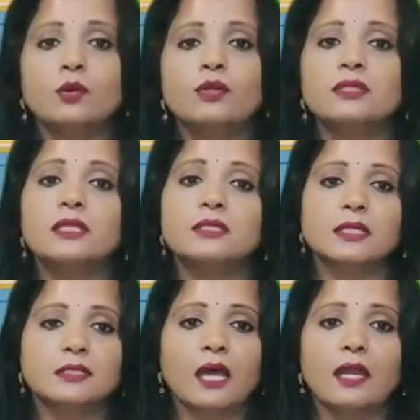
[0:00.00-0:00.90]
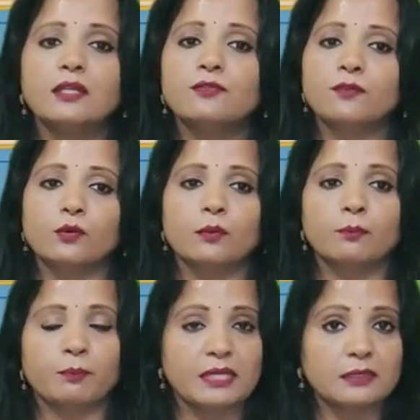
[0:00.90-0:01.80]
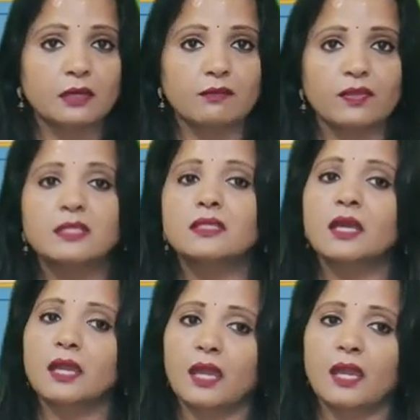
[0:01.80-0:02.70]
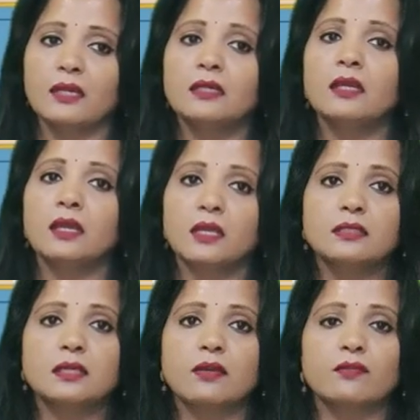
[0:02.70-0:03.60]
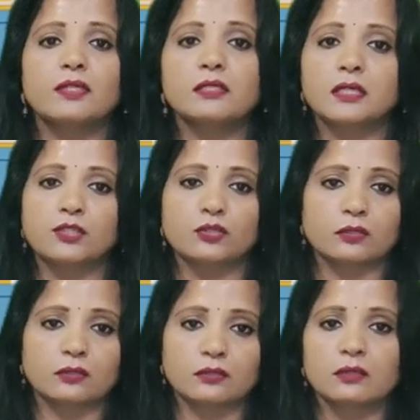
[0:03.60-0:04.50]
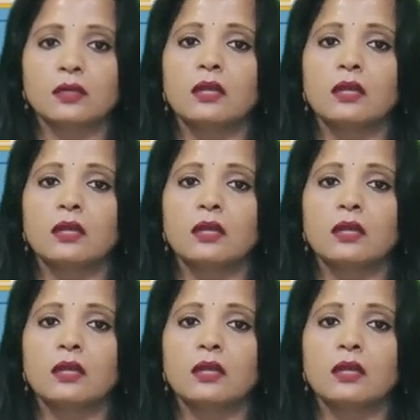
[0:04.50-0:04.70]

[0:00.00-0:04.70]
course is designed for pre-service and in-service teachers,